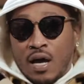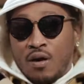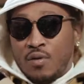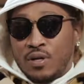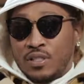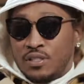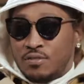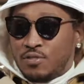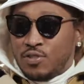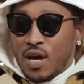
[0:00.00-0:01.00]
don't want to just
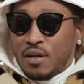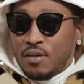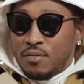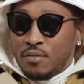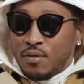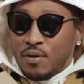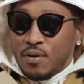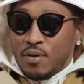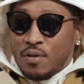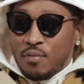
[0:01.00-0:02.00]
try to
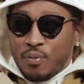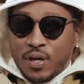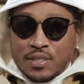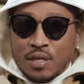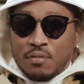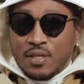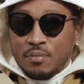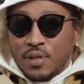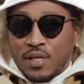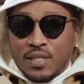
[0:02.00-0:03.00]
break something
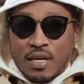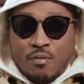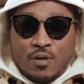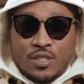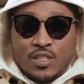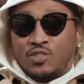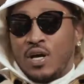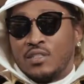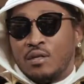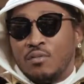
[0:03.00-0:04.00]
because I want to just try
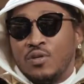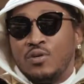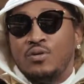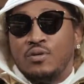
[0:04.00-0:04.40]
something new.